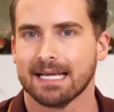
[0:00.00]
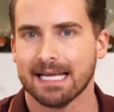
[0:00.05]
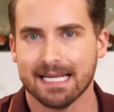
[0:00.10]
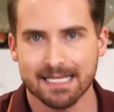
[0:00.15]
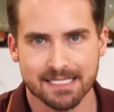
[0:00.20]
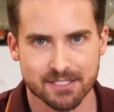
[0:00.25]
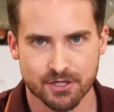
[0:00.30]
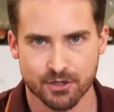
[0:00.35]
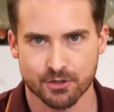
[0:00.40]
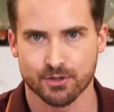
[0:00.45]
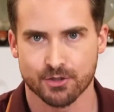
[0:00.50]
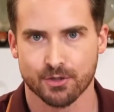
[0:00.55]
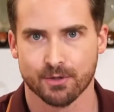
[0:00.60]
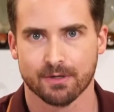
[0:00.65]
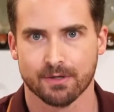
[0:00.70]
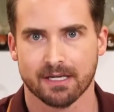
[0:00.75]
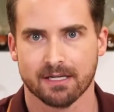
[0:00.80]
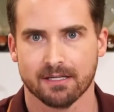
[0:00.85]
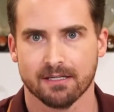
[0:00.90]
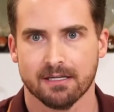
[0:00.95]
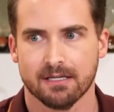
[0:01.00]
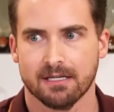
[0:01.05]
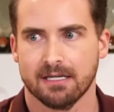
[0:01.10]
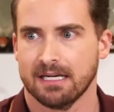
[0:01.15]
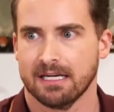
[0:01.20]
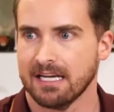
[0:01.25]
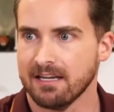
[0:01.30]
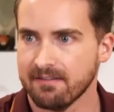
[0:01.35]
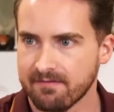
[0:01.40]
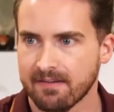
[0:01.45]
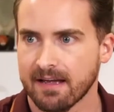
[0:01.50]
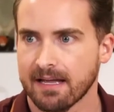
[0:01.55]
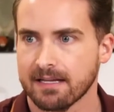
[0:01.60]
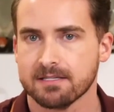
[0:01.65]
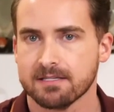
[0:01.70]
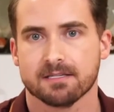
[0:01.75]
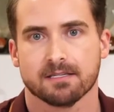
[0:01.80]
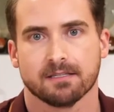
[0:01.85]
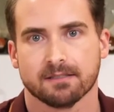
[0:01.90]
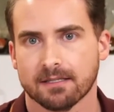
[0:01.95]
instituting
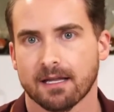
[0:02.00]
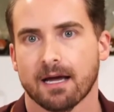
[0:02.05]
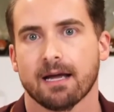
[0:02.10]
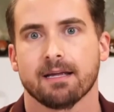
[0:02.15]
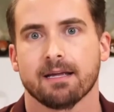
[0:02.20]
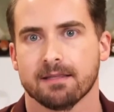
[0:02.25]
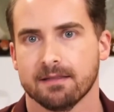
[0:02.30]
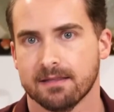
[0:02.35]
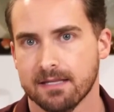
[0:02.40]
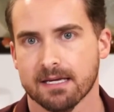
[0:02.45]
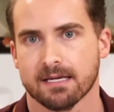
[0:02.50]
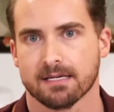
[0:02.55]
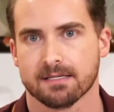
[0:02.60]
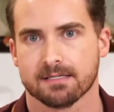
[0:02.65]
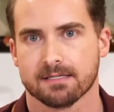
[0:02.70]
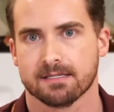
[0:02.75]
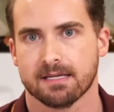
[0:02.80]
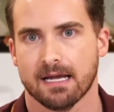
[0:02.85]
events like this.